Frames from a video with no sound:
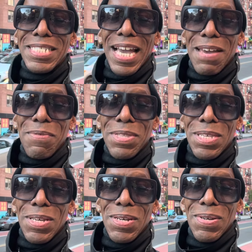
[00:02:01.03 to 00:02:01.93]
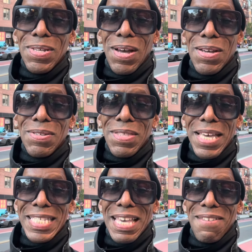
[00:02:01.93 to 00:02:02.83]
check in with you on your
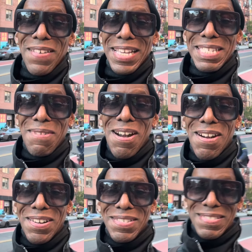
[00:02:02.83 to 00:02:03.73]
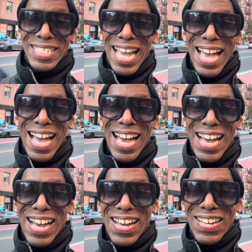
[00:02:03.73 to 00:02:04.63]
Thanksgiving tomorrow.
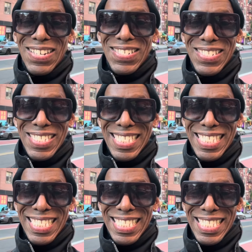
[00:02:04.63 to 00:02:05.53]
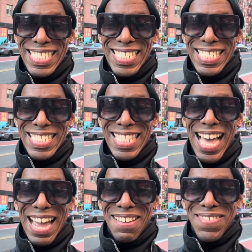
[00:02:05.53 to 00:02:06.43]
Ciao.
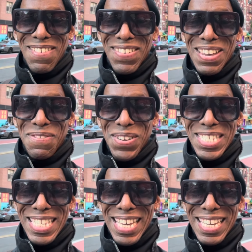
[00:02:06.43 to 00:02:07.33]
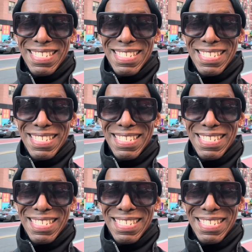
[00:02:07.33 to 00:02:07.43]
Life, living it fiercely,